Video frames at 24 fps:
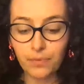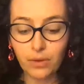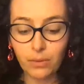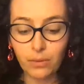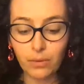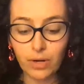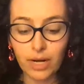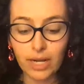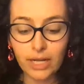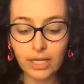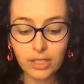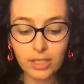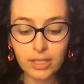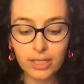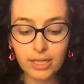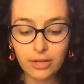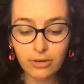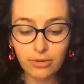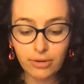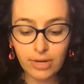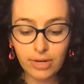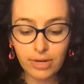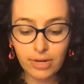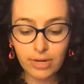were actually
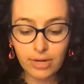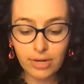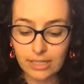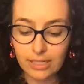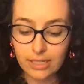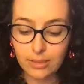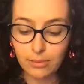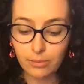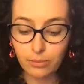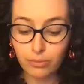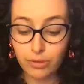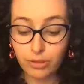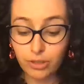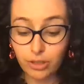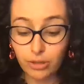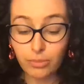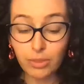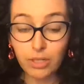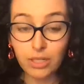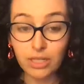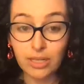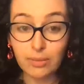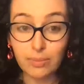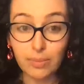created
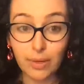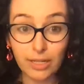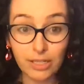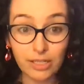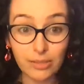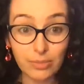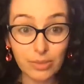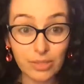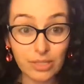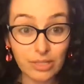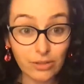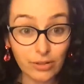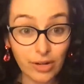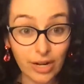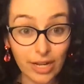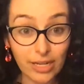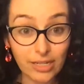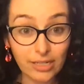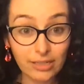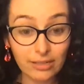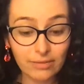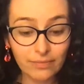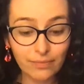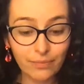predominantly by gypsy trade